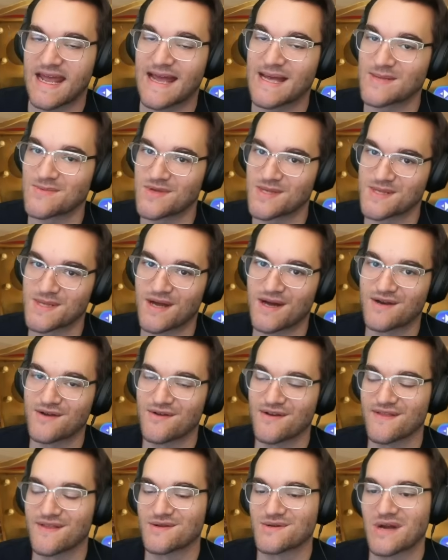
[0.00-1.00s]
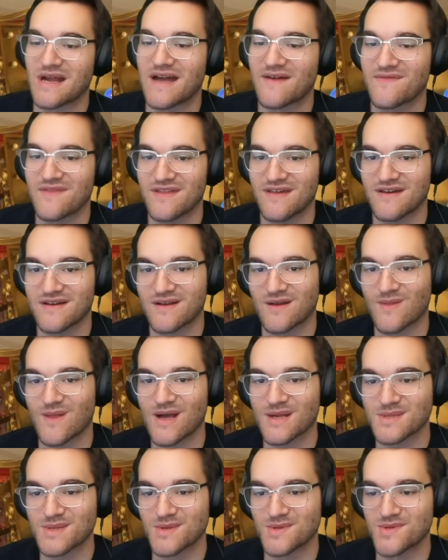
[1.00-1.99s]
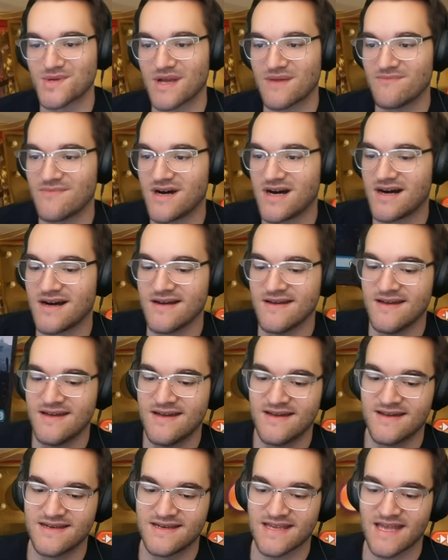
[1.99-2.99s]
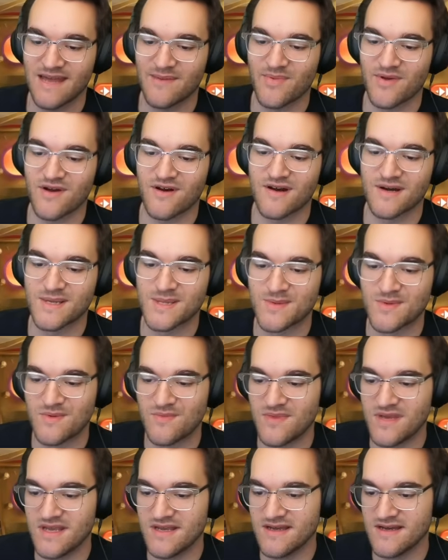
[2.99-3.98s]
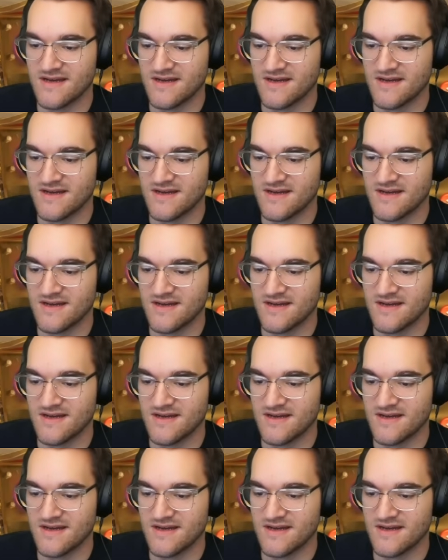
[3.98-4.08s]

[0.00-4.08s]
as we saw during the draft, the Colossal Dreadmaw type cards would be